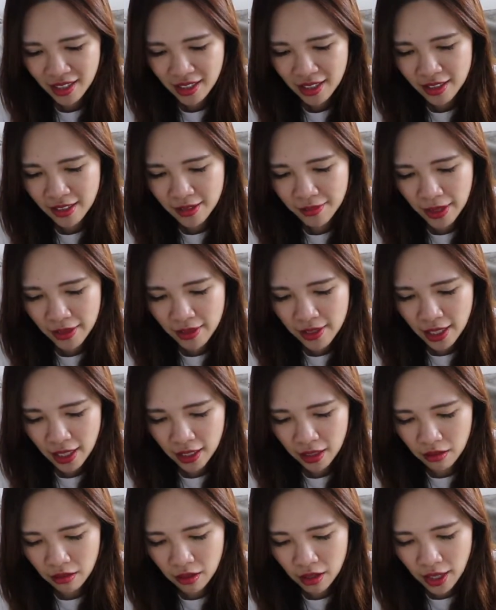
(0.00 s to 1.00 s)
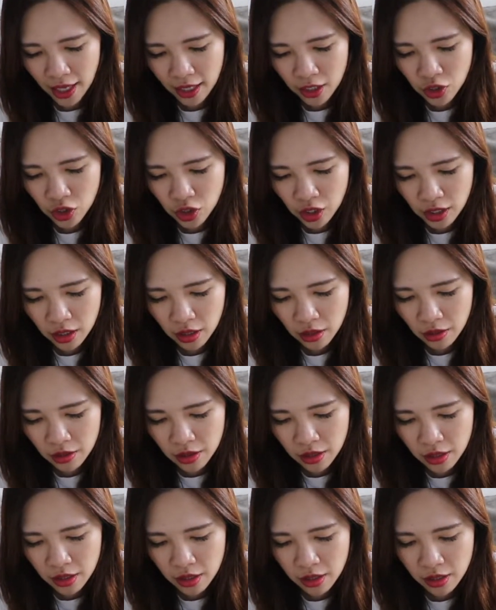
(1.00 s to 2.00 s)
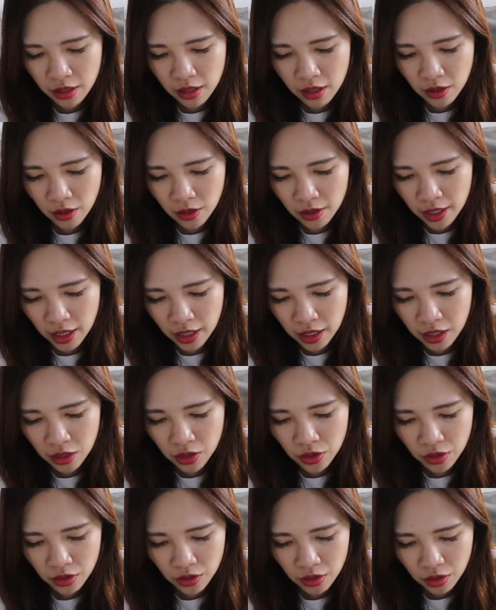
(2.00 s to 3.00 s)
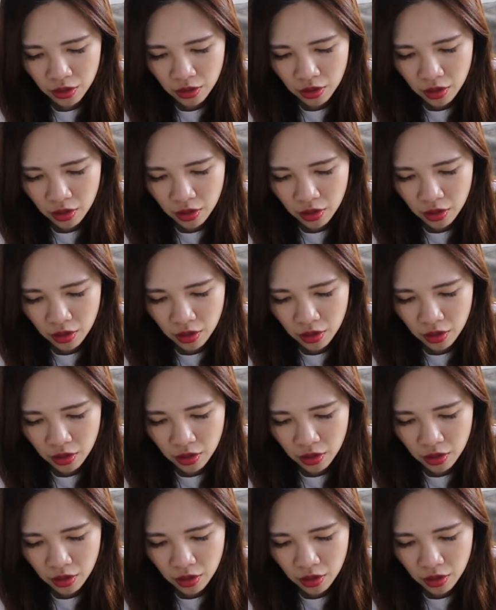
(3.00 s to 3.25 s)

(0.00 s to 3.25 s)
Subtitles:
Smells like it. The texture and consistency looks like it too.